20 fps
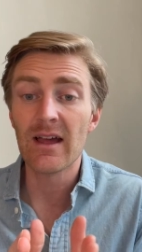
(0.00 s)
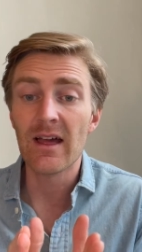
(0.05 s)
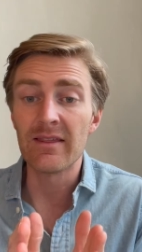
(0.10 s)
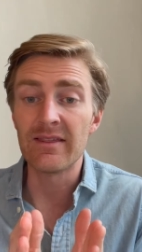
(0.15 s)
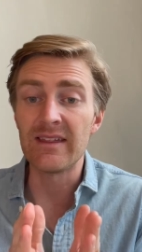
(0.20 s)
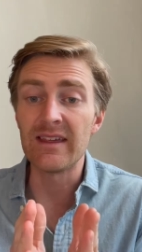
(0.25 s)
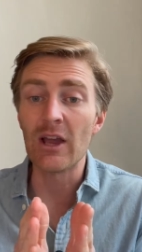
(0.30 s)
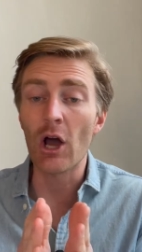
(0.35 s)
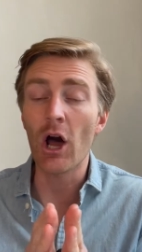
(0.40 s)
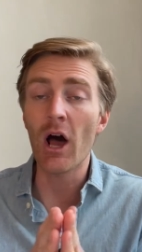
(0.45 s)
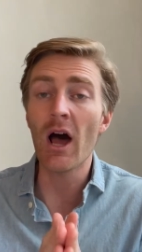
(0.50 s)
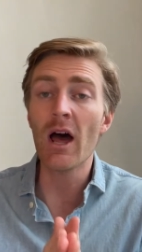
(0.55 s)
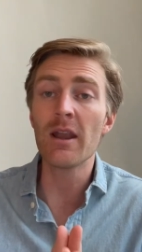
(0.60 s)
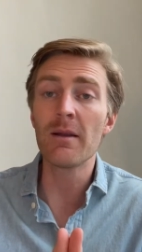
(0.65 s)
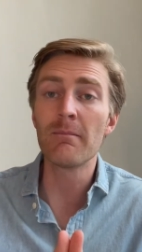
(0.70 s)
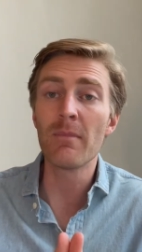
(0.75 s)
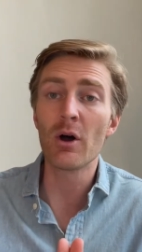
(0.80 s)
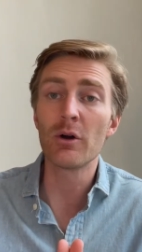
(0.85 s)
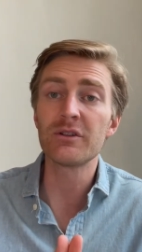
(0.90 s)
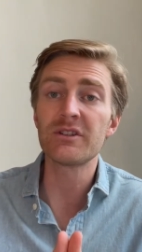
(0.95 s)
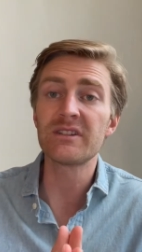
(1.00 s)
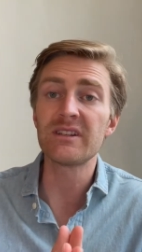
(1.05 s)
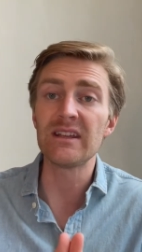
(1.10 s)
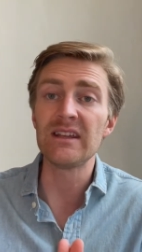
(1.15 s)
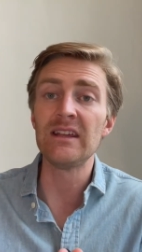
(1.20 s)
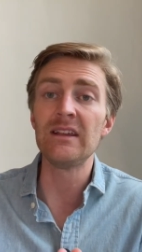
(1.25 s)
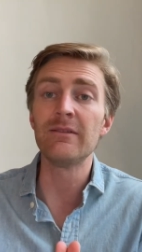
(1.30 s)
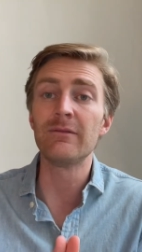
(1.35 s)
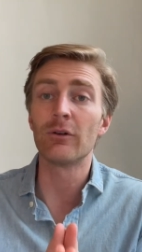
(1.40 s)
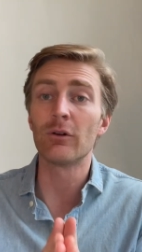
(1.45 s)
the utmost
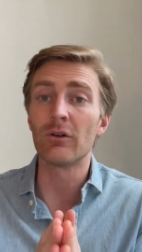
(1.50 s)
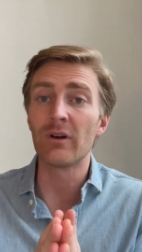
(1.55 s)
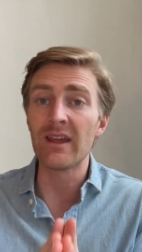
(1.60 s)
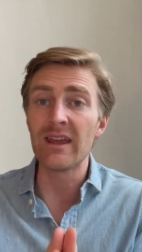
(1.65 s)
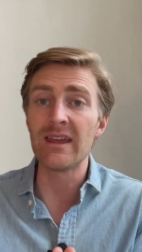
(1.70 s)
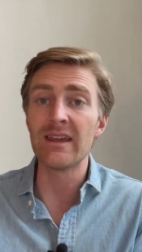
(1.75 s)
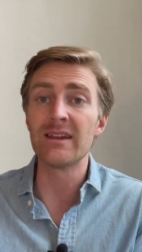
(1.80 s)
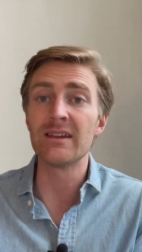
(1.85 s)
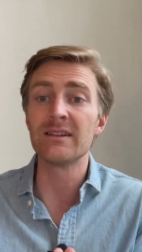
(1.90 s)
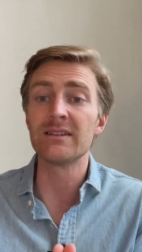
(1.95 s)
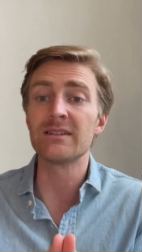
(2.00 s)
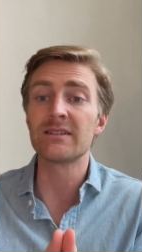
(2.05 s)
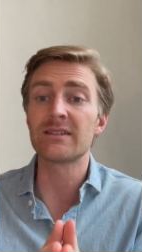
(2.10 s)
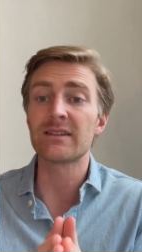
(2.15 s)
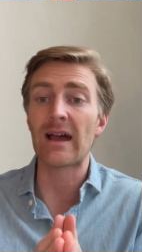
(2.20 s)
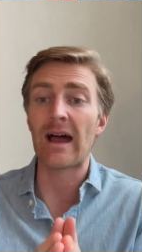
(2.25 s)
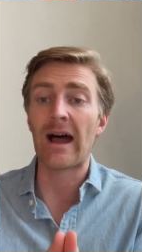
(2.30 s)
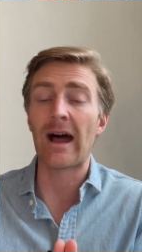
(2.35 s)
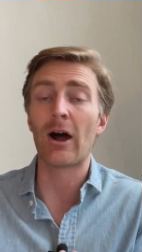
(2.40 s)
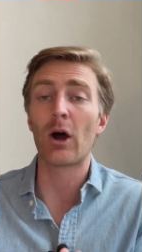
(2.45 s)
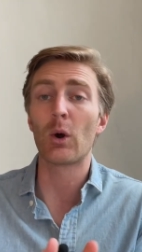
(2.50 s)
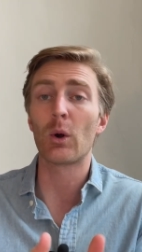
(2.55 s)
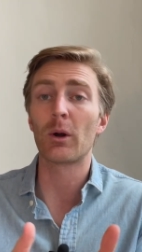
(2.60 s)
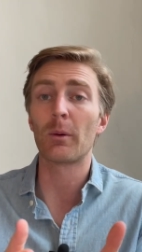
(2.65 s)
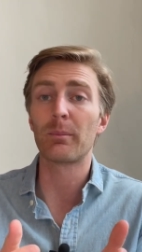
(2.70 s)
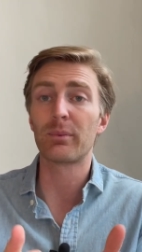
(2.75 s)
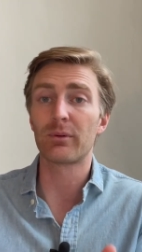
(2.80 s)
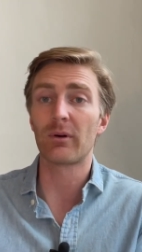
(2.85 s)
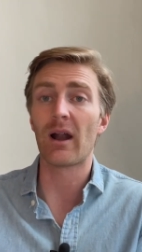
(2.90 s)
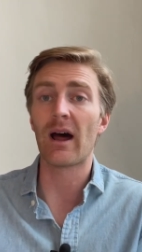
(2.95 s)
evil, is our
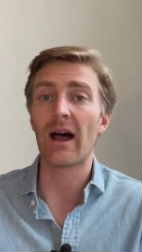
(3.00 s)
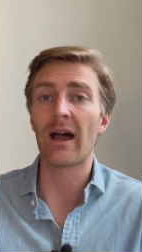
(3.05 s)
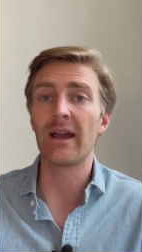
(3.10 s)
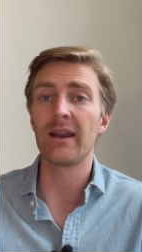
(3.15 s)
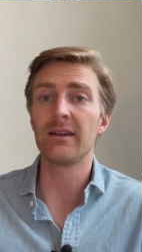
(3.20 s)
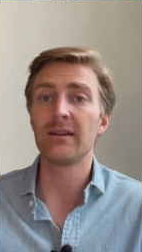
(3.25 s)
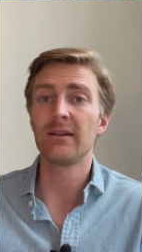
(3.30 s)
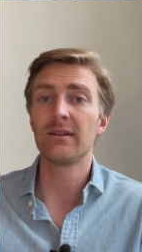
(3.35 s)
pride